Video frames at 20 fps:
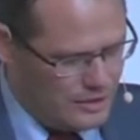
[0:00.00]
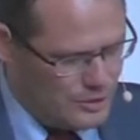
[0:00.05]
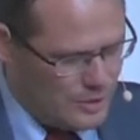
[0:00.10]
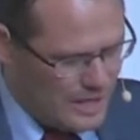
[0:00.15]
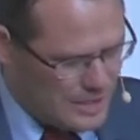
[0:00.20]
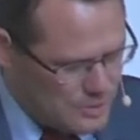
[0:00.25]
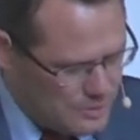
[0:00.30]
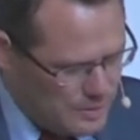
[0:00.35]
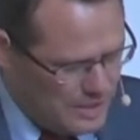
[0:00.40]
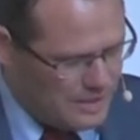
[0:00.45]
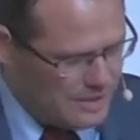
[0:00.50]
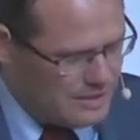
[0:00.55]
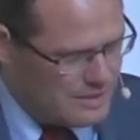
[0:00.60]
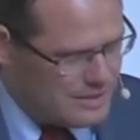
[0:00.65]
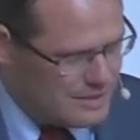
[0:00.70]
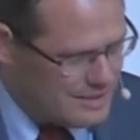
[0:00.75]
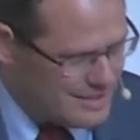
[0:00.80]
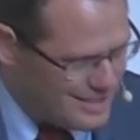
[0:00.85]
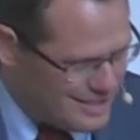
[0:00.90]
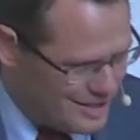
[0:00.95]
So, as we
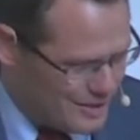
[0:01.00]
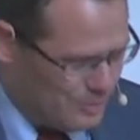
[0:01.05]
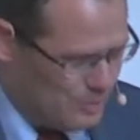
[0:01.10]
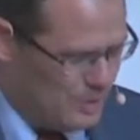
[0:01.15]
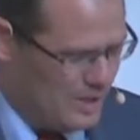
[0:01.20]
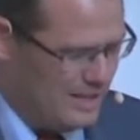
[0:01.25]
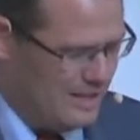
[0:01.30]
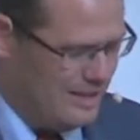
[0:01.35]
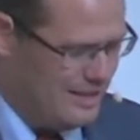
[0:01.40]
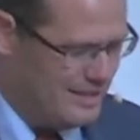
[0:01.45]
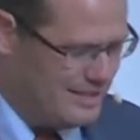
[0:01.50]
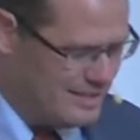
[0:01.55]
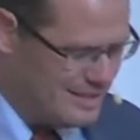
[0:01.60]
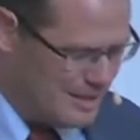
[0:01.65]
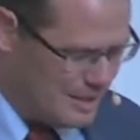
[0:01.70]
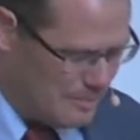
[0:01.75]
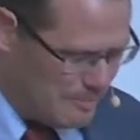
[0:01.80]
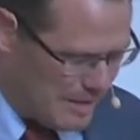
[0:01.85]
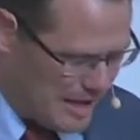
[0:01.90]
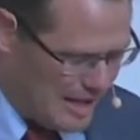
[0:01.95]
consider what this
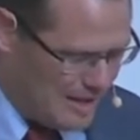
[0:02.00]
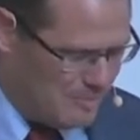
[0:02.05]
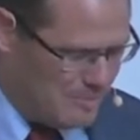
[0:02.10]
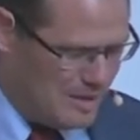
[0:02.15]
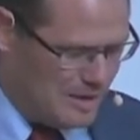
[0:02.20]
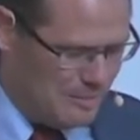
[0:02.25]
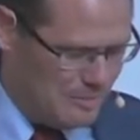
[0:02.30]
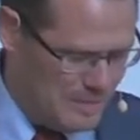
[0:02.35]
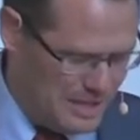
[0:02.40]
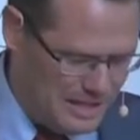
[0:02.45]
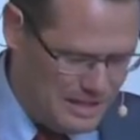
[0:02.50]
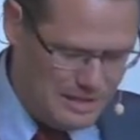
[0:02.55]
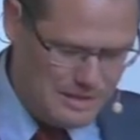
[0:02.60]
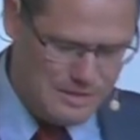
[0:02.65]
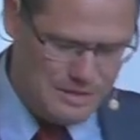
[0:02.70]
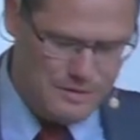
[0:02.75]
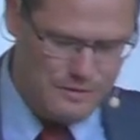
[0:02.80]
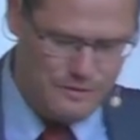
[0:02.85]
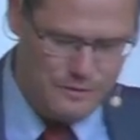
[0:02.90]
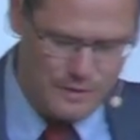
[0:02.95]
commandment
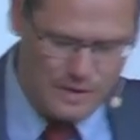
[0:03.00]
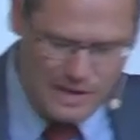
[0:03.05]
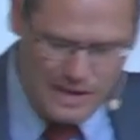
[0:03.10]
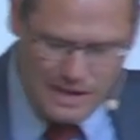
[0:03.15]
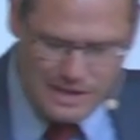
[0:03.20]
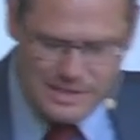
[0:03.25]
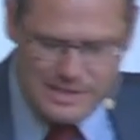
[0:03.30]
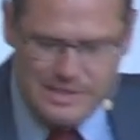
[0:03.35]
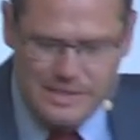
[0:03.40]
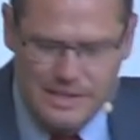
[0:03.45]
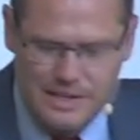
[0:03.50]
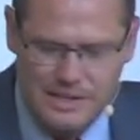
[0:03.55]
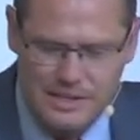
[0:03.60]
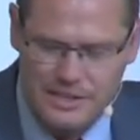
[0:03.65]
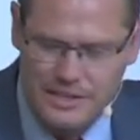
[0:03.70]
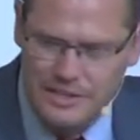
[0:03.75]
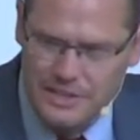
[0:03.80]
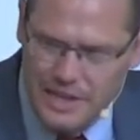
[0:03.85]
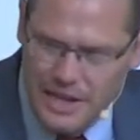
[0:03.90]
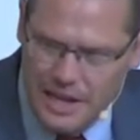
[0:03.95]
means for us
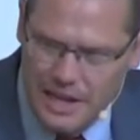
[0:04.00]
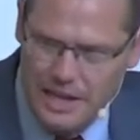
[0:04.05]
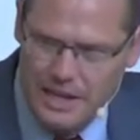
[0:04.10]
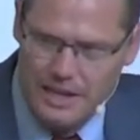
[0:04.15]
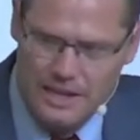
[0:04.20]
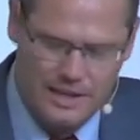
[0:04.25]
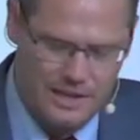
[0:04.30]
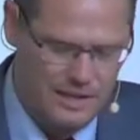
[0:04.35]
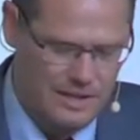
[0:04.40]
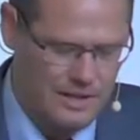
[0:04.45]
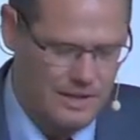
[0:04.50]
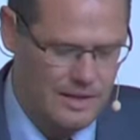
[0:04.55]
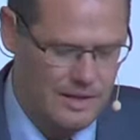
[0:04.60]
today,